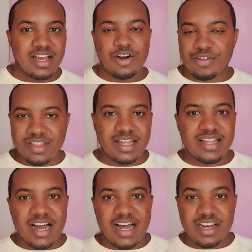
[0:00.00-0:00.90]
On the other
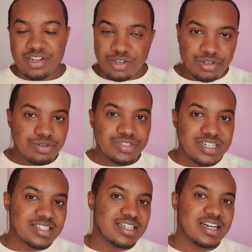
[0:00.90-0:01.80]
hand, you
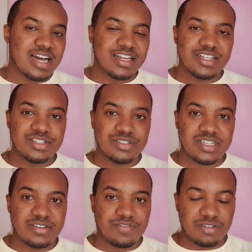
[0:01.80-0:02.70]
just take an
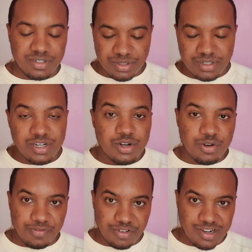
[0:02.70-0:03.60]
innocent photo
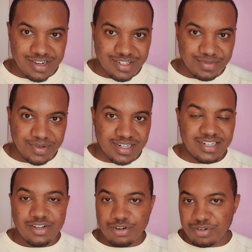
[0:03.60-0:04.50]
of your
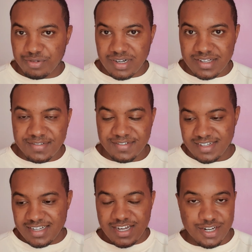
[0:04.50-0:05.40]
husband or wife
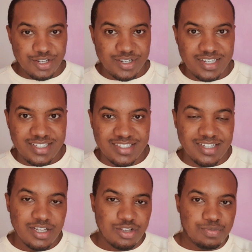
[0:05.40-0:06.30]
and your kids.
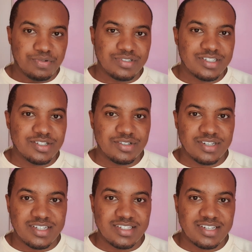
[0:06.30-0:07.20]
You post it on
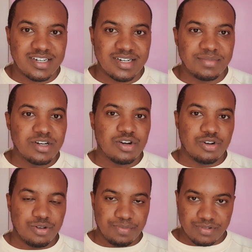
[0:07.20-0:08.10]
Instagram, or
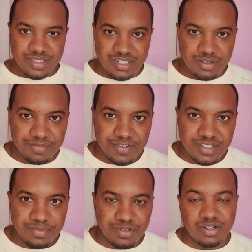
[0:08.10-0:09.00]
you post it on
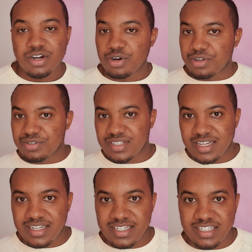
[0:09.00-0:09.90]
Facebook, or you
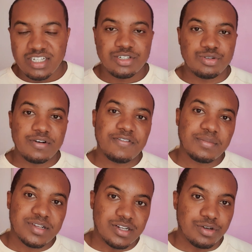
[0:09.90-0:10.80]
send it to a
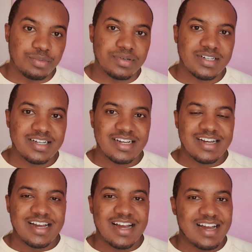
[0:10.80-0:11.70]
family group.
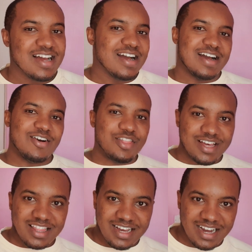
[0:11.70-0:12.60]
On the
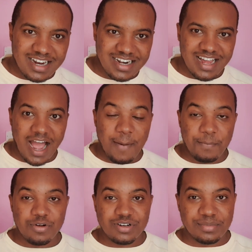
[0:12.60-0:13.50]
other hand, I
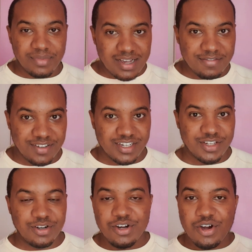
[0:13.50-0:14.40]
put my
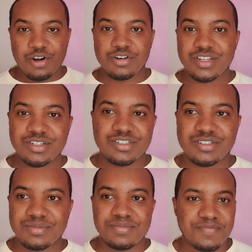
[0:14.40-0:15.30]
video on YouTube.